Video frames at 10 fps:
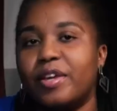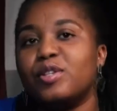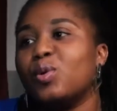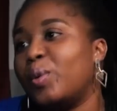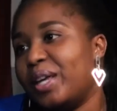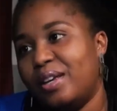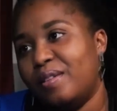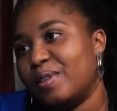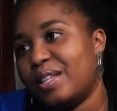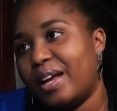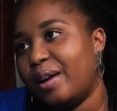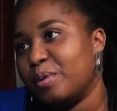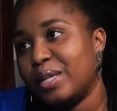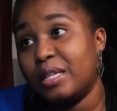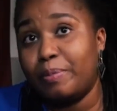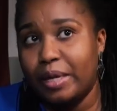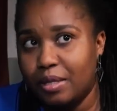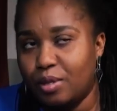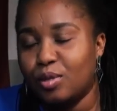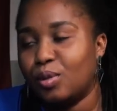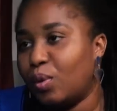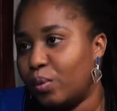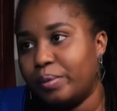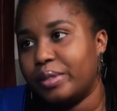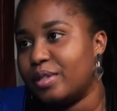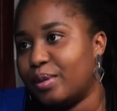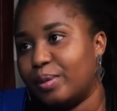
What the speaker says: there's no way He gave us that hair was expecting us to comb it.